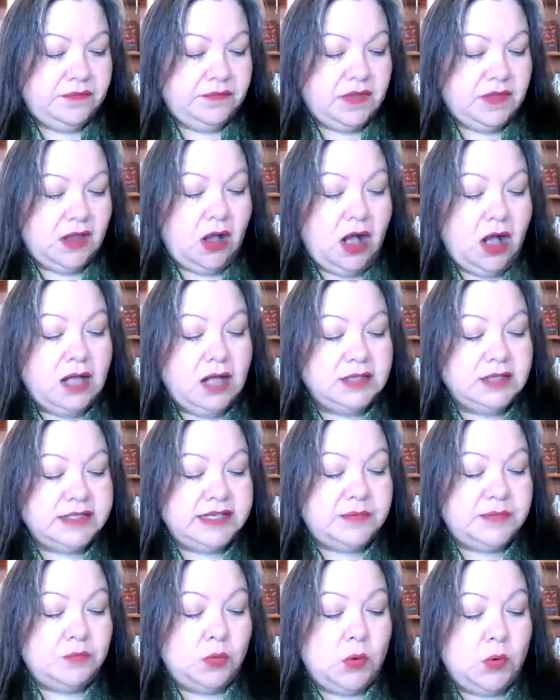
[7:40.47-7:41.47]
hauled
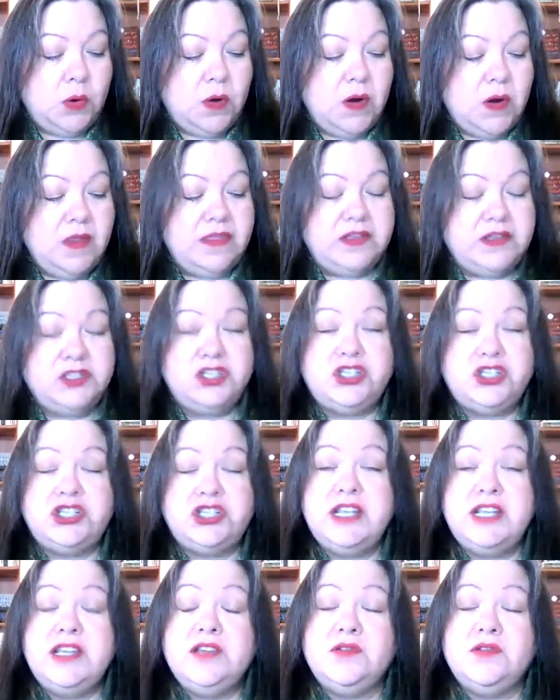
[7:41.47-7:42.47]
in more than
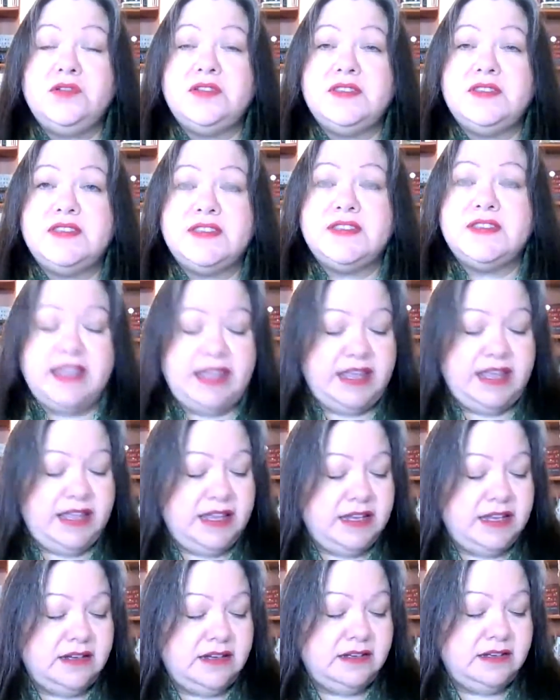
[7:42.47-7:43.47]
she could
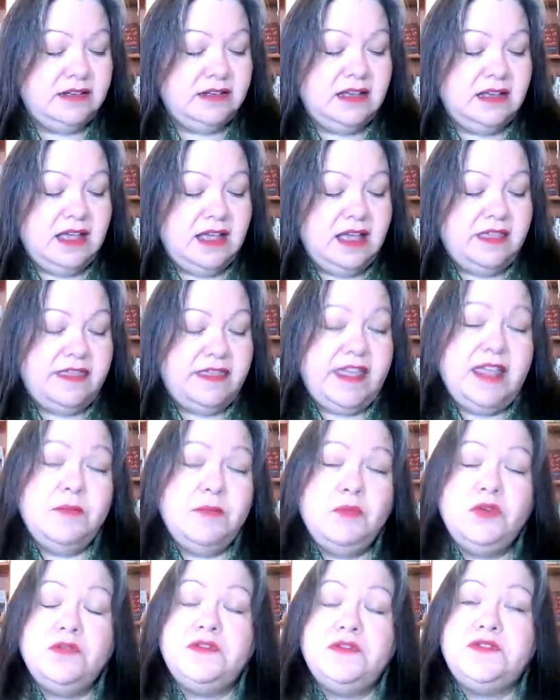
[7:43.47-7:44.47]
skin. They
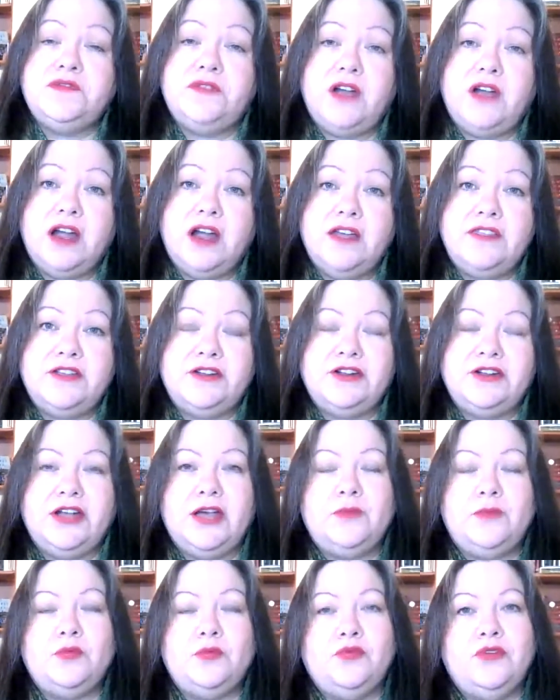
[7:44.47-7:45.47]
moved farther
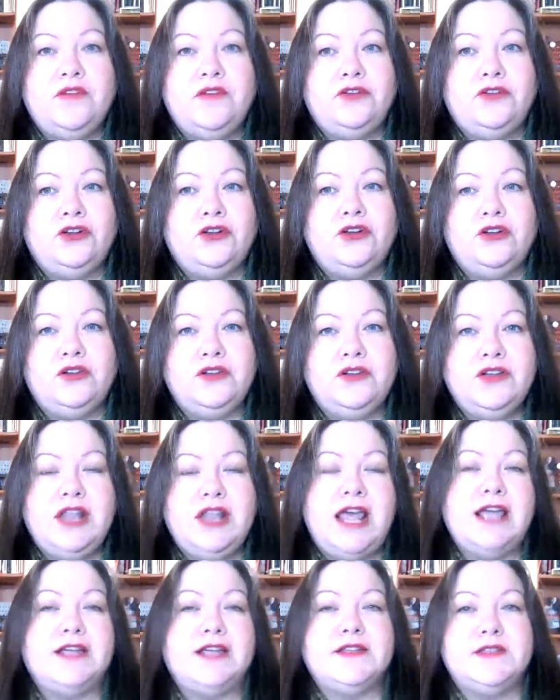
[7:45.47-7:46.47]
upriver
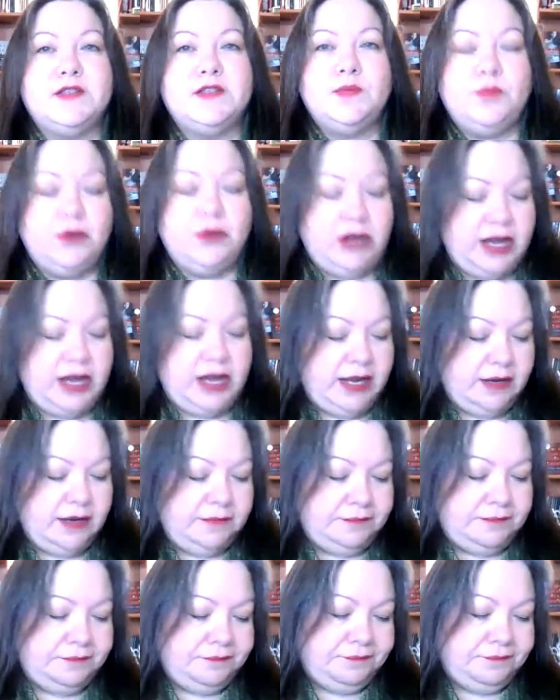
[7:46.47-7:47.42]
next spring.